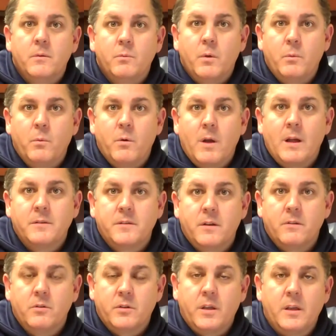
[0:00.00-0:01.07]
when we're out
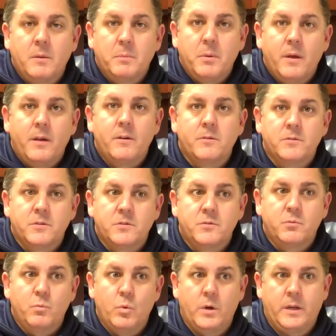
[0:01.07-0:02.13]
there looking at players
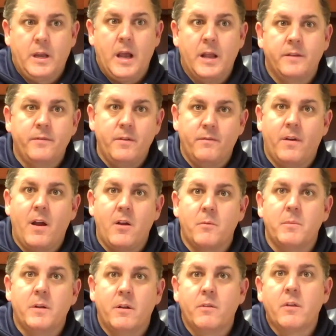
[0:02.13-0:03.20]
is what kind of
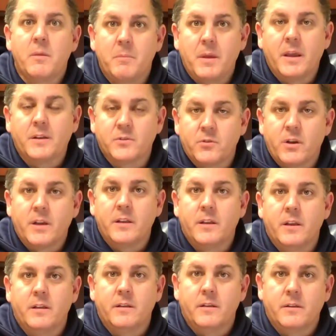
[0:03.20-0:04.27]
environment are they being trained
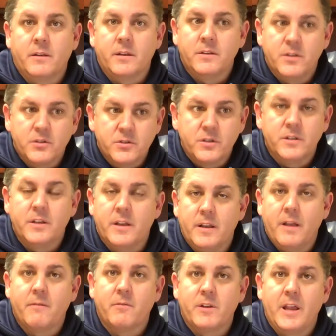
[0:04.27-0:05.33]
in and conditioned in
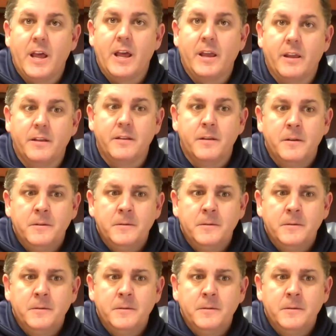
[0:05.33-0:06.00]
every day. And